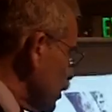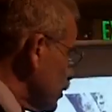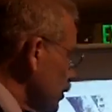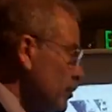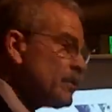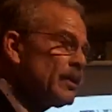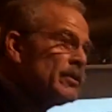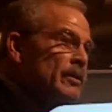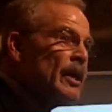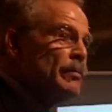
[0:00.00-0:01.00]
which is used to
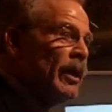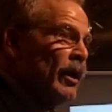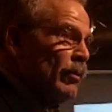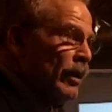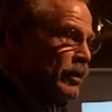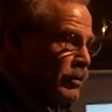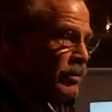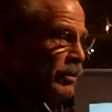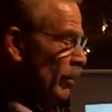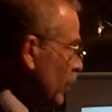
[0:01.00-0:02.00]
this day by our Rangers